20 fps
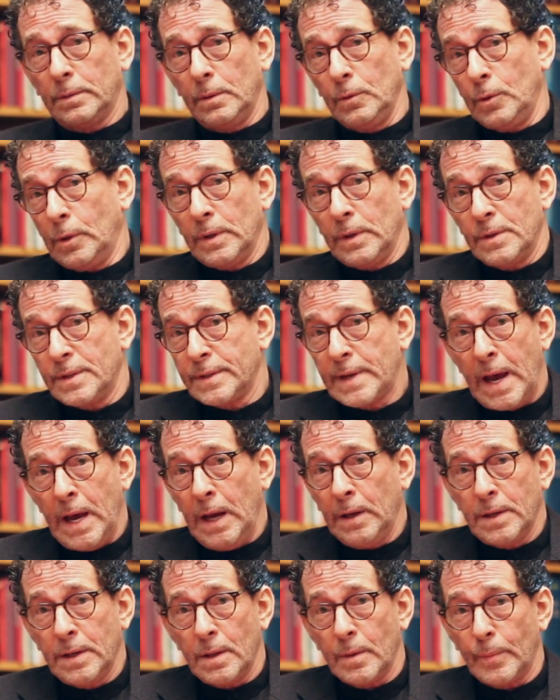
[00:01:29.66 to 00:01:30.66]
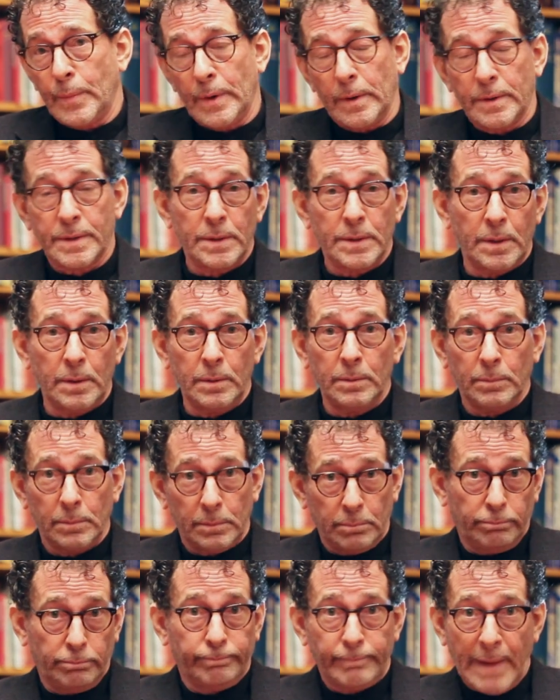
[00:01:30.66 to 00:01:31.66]
you can say to the person,
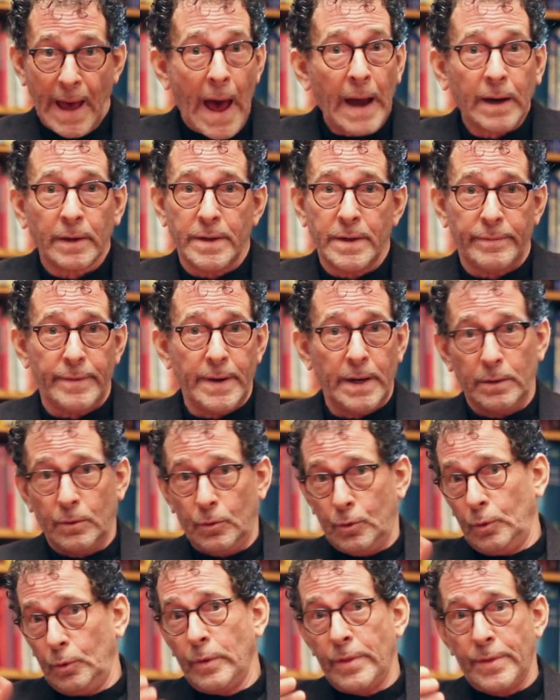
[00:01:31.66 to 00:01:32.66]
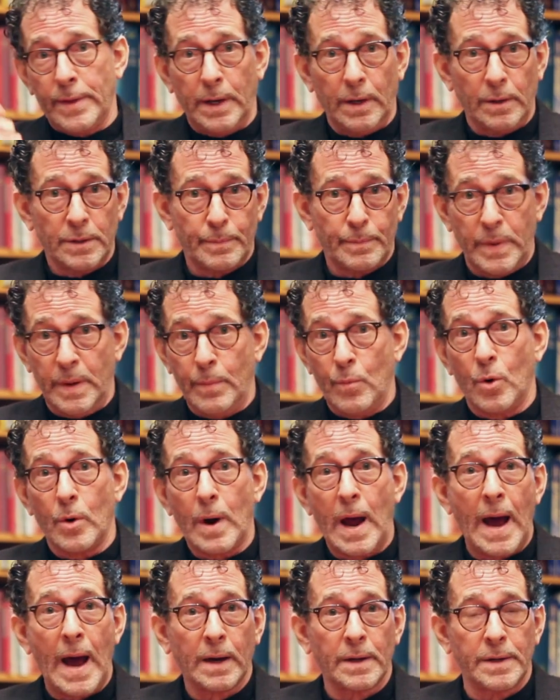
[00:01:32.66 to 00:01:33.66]
activate, do things, be
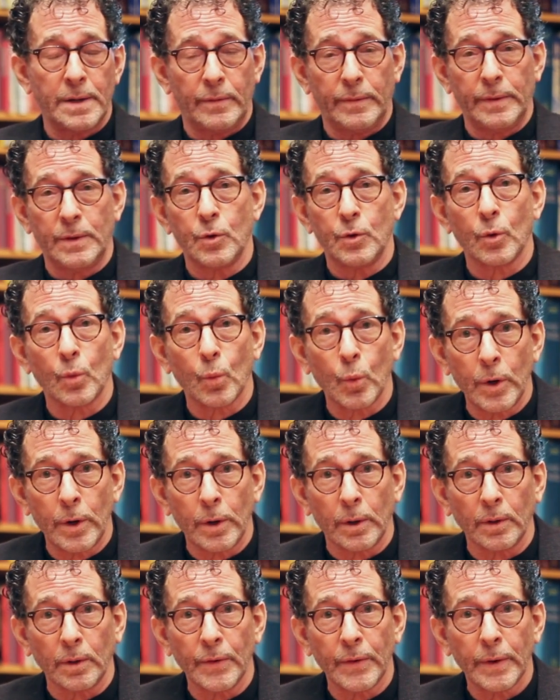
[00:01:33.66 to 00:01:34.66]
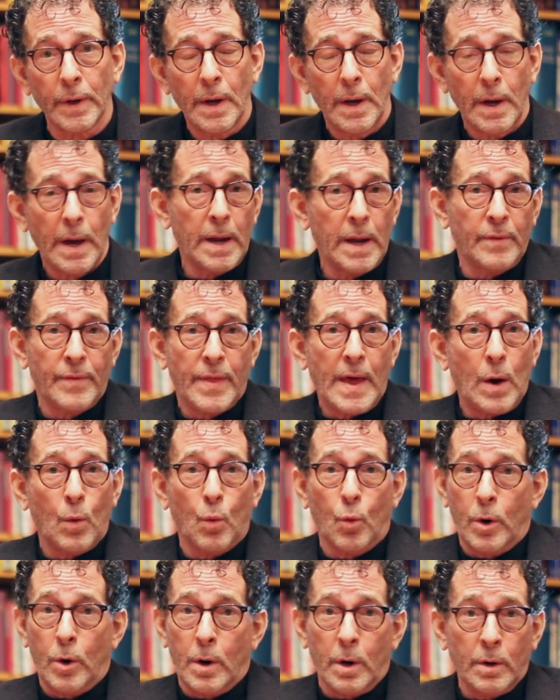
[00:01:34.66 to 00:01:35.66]
more active in your world. And if that
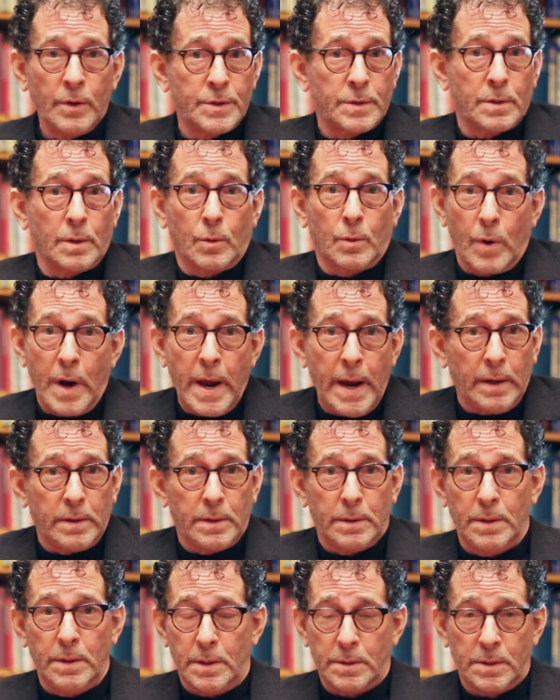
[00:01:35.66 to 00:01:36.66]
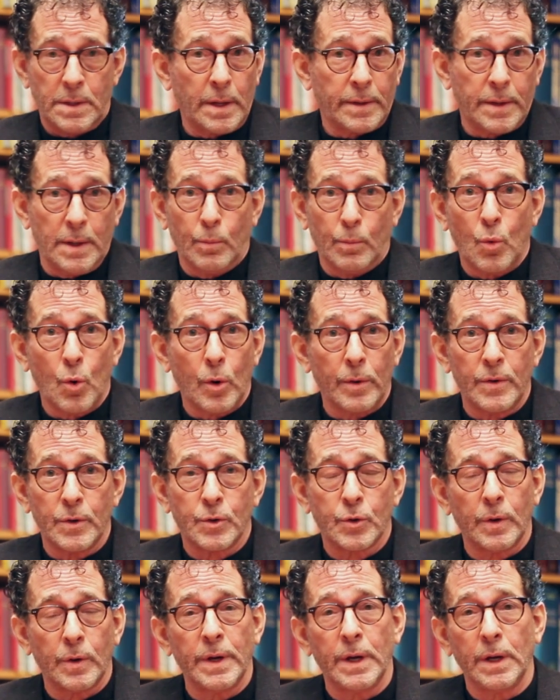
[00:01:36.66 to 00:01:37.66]
works, great. There's nothing more
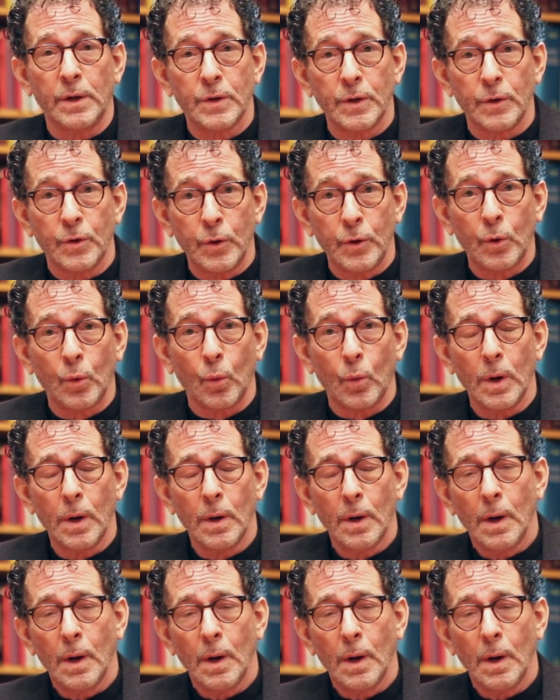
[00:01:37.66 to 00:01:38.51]
that you need to do.